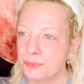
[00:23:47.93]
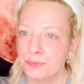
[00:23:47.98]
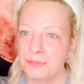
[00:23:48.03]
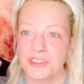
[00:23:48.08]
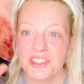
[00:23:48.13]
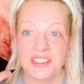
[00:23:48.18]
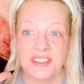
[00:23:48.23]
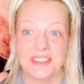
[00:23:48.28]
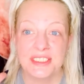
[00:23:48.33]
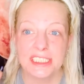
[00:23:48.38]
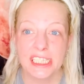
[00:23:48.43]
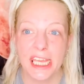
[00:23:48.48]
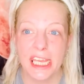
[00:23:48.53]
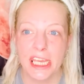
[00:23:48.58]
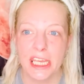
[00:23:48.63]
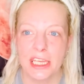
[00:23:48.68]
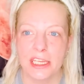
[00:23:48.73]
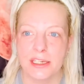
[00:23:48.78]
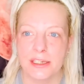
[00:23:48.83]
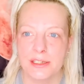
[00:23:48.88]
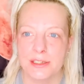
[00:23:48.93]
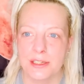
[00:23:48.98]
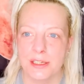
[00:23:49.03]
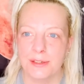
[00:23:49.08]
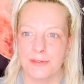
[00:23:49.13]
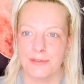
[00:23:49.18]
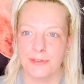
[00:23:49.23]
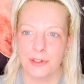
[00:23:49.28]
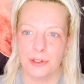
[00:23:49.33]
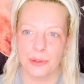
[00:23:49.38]
stained
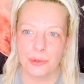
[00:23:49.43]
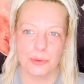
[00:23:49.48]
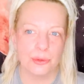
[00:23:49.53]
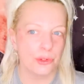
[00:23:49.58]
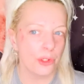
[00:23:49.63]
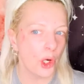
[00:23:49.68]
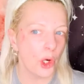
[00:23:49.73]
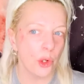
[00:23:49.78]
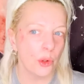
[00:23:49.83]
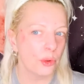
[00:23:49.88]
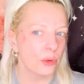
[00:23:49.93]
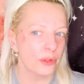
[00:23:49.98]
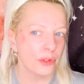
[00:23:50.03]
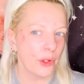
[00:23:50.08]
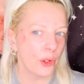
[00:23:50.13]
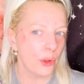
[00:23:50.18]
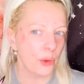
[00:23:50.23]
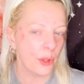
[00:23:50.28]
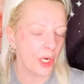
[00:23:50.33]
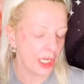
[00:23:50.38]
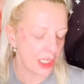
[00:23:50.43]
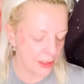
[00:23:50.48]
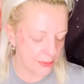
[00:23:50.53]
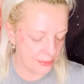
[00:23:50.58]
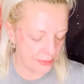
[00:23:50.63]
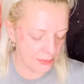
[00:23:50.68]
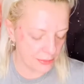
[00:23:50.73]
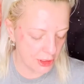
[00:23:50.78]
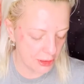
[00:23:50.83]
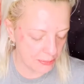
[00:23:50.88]
if you don't know how
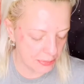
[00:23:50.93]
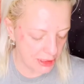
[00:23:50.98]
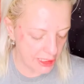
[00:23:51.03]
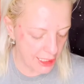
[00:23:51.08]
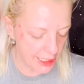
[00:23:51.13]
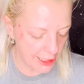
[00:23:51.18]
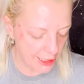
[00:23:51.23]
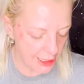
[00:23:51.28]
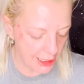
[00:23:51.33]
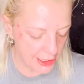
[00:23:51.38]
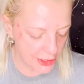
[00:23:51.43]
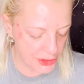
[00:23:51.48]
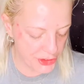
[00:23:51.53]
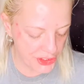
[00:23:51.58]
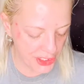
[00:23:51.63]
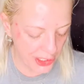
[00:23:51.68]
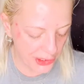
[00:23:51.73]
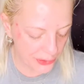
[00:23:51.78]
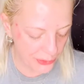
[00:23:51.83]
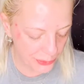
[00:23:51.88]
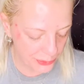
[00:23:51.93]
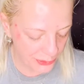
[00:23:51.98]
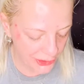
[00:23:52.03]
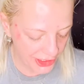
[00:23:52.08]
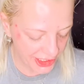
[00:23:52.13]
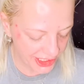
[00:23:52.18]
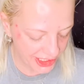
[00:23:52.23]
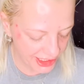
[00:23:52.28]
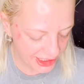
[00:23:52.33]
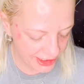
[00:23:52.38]
to apply eyeshadow
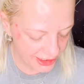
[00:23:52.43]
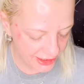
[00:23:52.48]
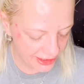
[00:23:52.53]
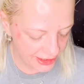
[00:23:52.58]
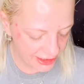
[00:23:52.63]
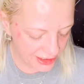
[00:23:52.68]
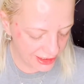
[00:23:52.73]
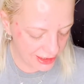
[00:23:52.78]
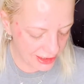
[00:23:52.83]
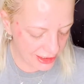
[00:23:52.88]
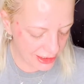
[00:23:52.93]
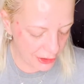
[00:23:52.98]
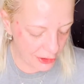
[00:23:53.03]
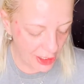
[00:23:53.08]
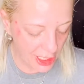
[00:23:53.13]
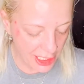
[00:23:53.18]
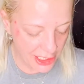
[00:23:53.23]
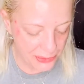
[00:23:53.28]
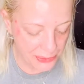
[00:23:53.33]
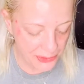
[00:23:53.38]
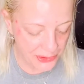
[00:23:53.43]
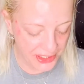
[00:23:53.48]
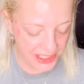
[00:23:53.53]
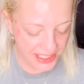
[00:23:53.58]
right. Your eyes will get